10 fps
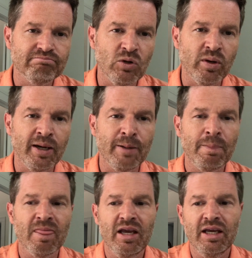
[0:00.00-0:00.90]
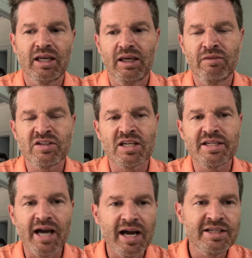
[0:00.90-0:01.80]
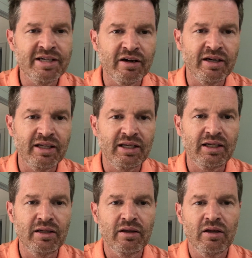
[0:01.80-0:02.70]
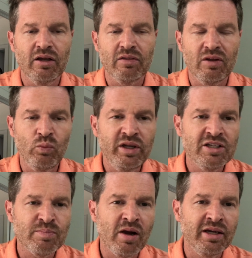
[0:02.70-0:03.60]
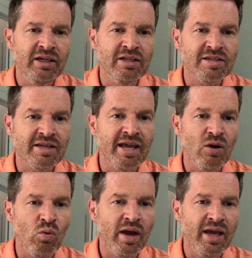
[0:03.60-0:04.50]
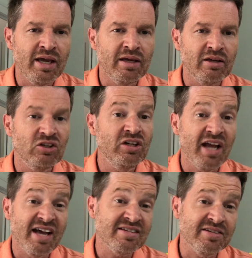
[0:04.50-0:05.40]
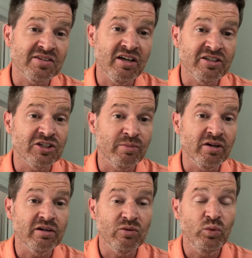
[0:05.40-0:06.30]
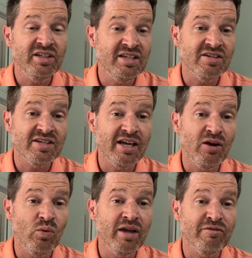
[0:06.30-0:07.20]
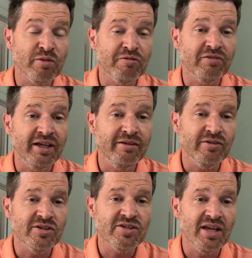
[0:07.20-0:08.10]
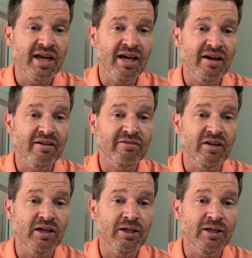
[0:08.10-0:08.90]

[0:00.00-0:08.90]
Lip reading: Okay, if it's a dietary need, then we just probably need to stay away. You need to ask this customer. We just need to stay away from the flavors that have,